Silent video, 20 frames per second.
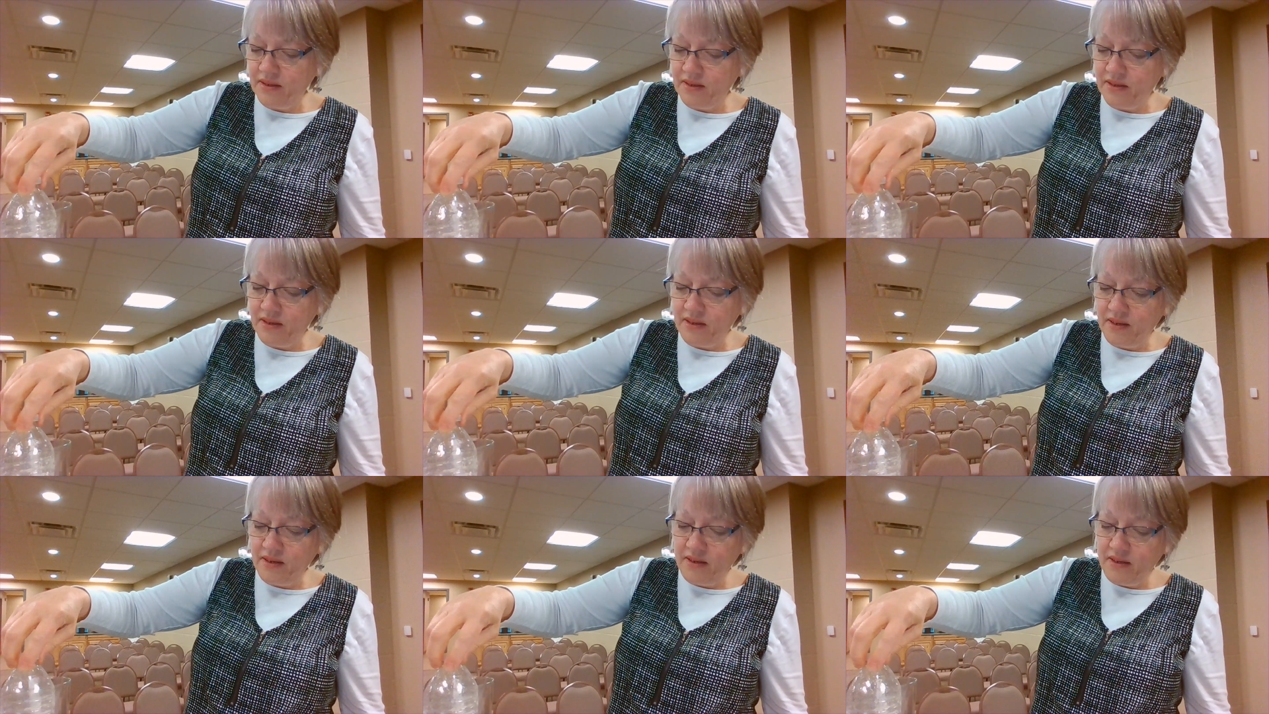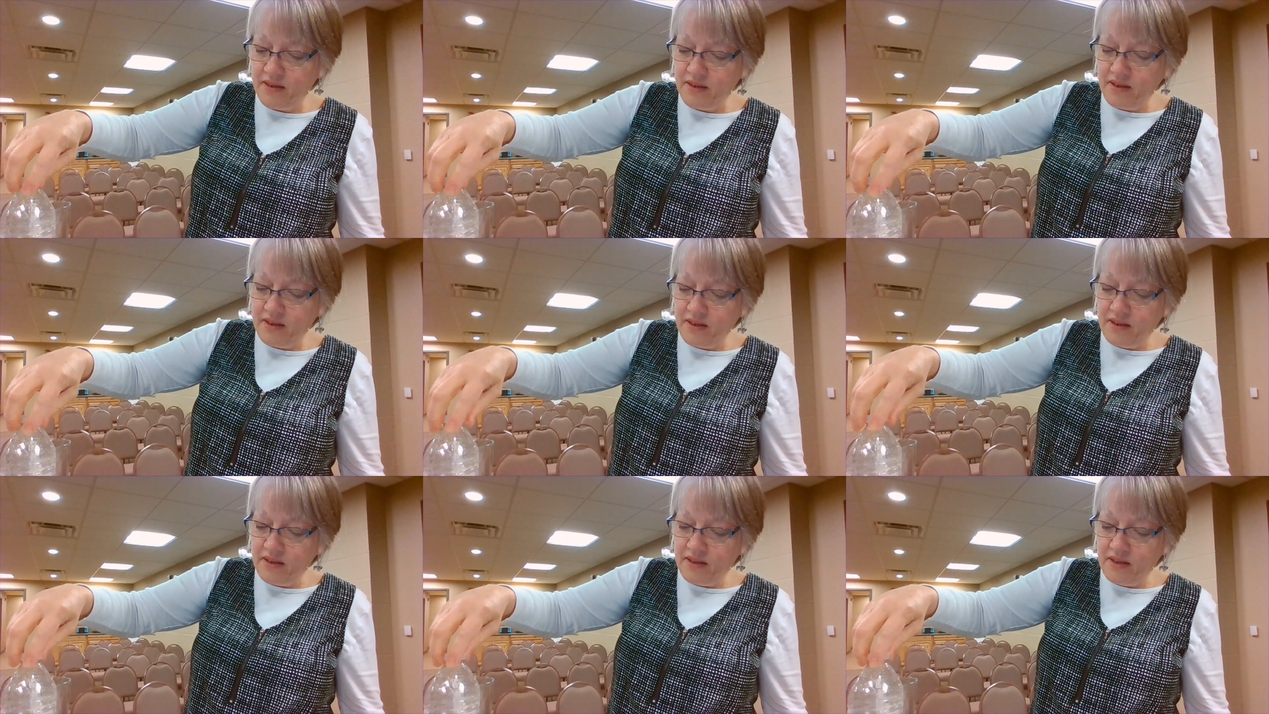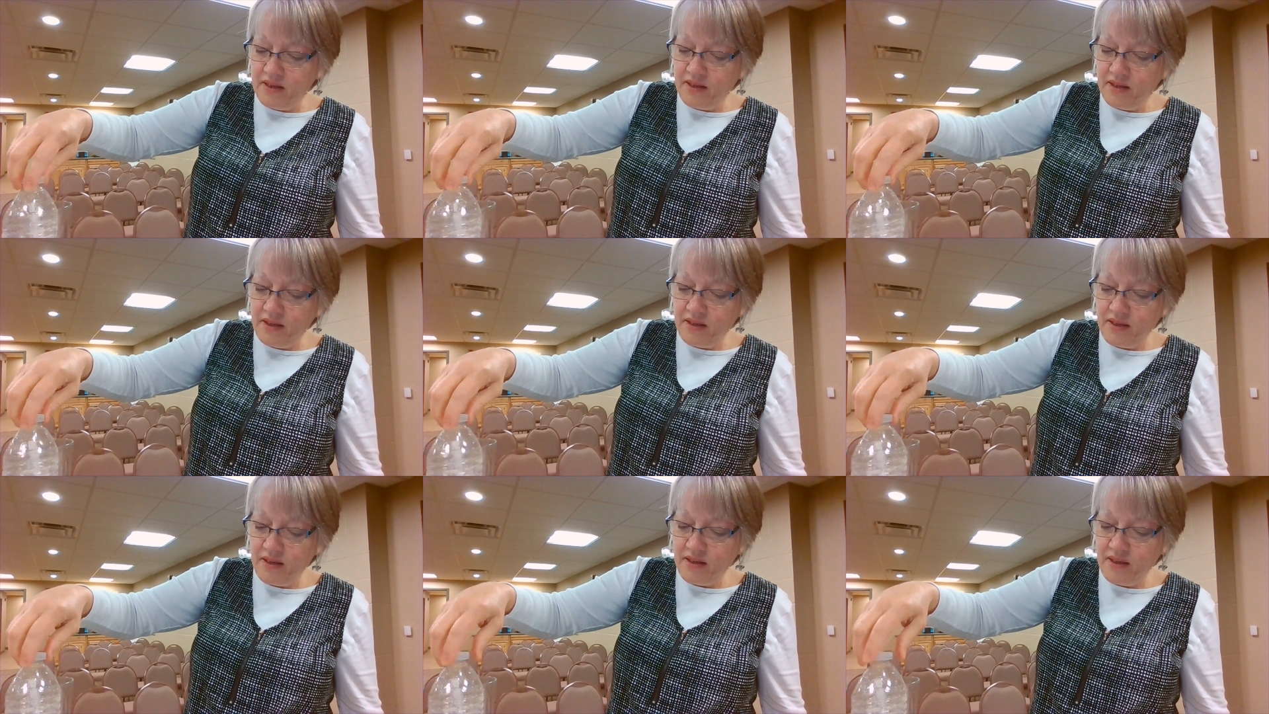
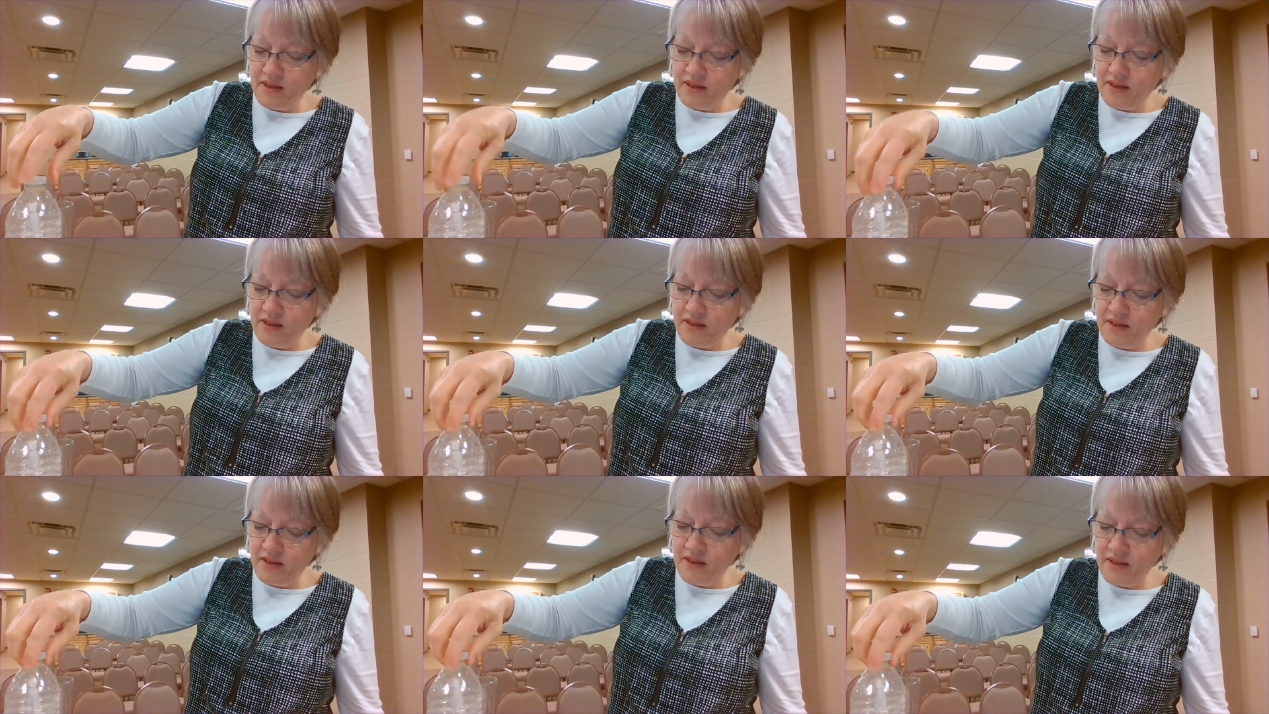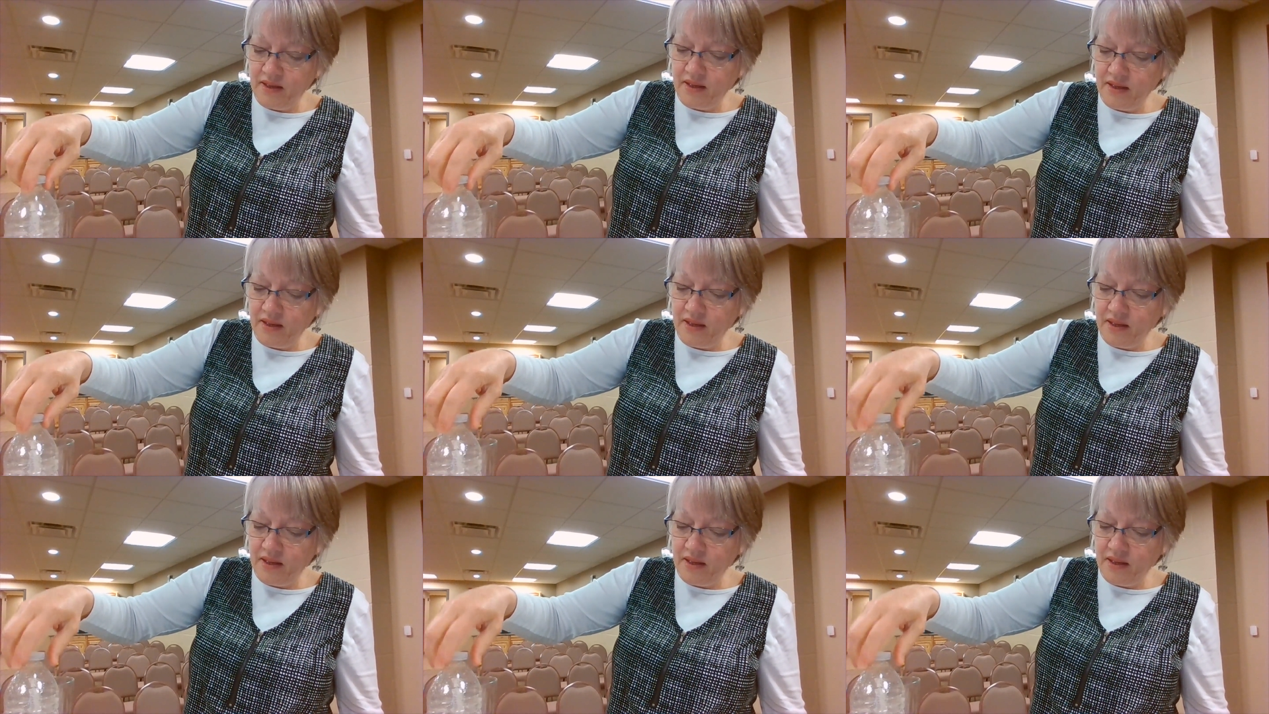[no speech]